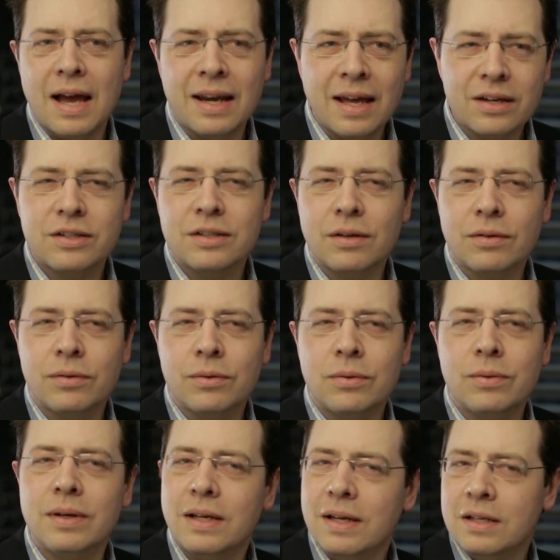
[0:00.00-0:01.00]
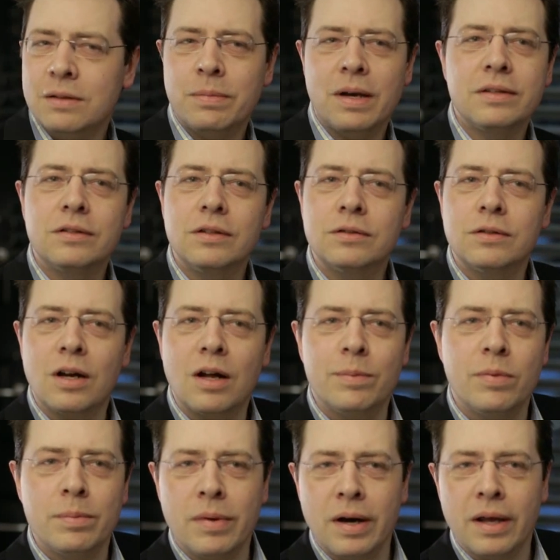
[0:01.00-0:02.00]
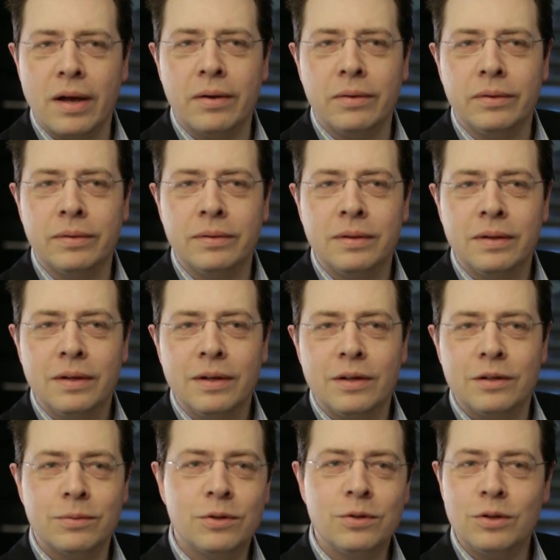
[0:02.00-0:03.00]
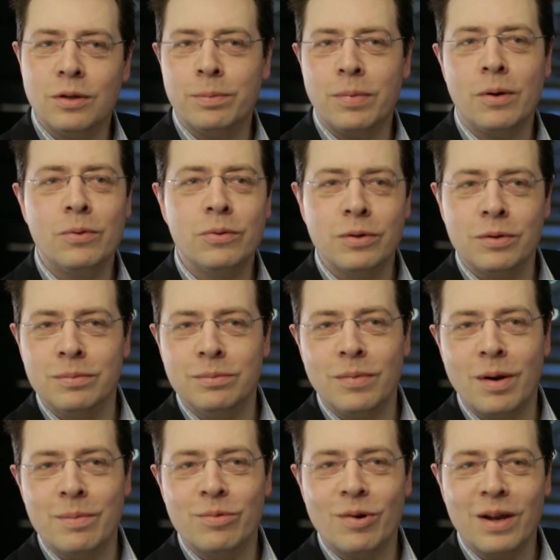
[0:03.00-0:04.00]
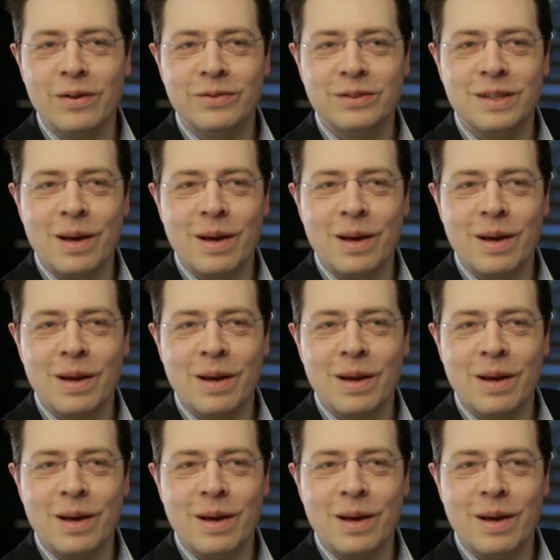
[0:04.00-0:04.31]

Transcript: And actually I thought it's best to set up on my own. So I took the bold and, and brave